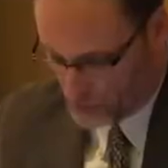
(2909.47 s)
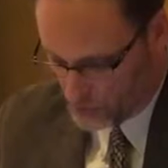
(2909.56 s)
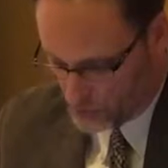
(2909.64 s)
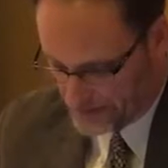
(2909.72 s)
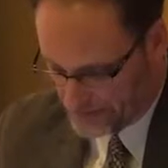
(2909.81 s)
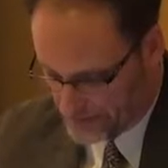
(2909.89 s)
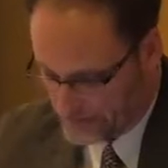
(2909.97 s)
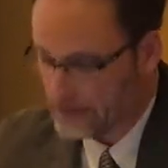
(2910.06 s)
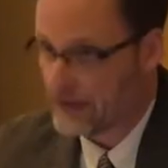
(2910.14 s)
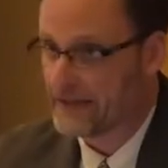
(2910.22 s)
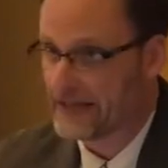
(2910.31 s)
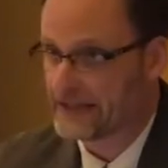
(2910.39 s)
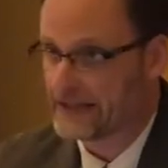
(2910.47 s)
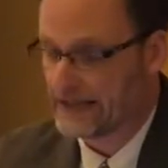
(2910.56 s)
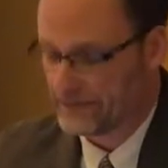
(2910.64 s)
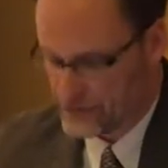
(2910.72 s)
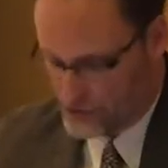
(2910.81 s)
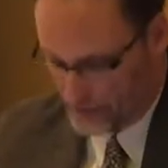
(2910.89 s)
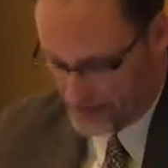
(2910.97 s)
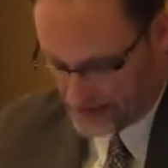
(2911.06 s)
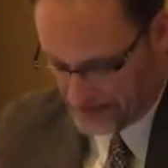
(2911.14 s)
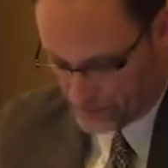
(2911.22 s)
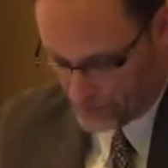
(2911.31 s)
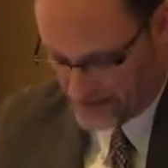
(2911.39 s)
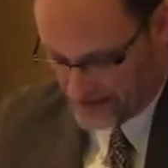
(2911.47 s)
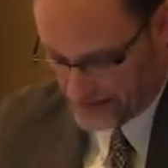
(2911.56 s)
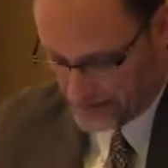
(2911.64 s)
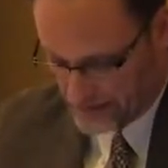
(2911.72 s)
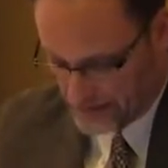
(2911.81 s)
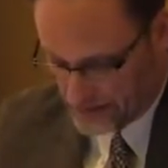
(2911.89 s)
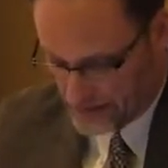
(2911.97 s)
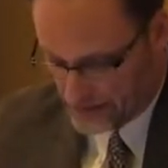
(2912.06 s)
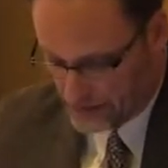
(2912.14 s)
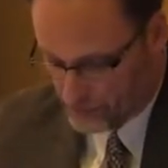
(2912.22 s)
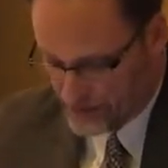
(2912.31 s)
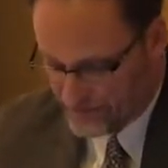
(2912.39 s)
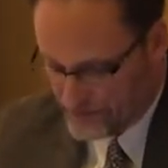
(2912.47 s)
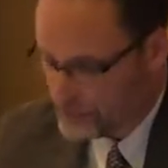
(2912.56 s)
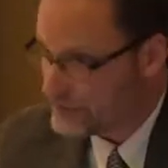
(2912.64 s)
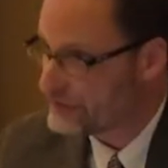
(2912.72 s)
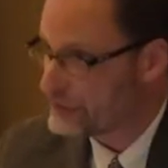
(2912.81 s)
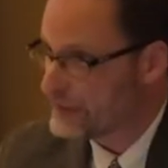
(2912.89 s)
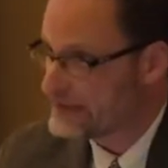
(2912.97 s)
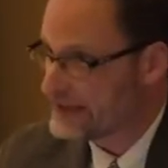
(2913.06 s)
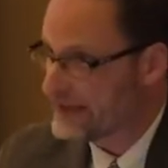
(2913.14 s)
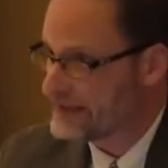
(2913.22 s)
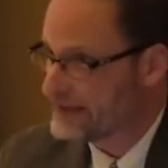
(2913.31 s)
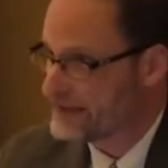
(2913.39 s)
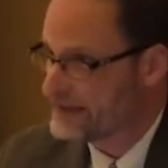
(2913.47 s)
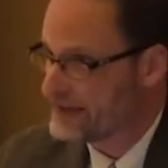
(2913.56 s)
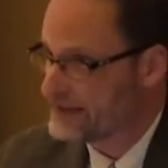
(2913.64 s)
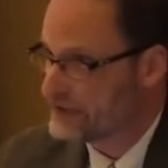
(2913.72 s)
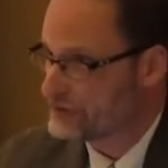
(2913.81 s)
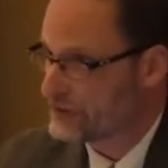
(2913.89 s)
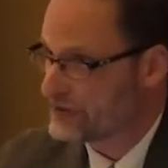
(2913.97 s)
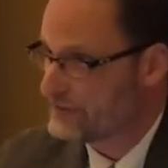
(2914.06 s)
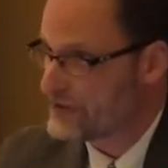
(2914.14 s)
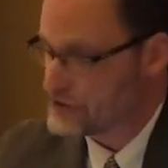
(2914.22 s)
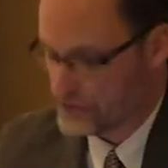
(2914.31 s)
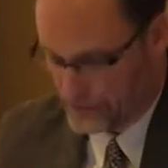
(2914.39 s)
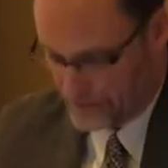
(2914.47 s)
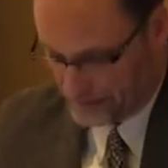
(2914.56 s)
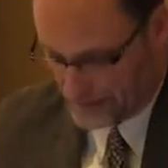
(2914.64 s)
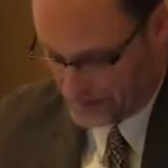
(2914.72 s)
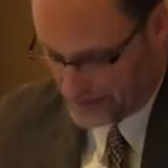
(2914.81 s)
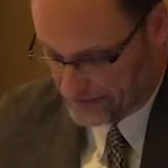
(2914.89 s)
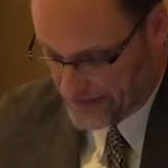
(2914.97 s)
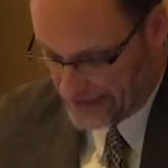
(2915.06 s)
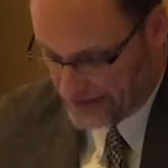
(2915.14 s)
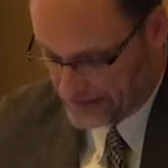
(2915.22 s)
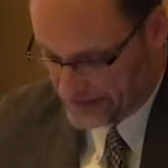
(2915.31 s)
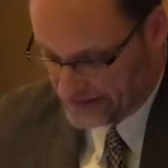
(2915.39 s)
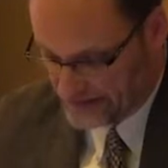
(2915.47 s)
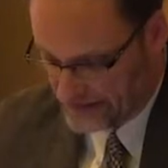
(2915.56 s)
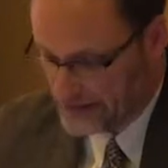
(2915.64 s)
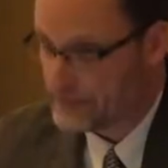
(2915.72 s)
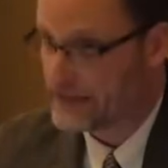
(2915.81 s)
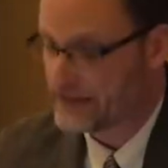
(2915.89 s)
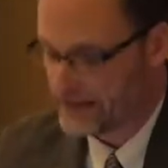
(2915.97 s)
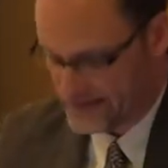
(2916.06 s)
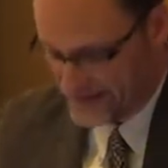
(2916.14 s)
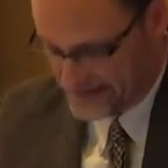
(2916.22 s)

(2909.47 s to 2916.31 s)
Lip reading: local leader, a man named Jonah Kifuthi, refused to attend the district commissioner's public meetings because,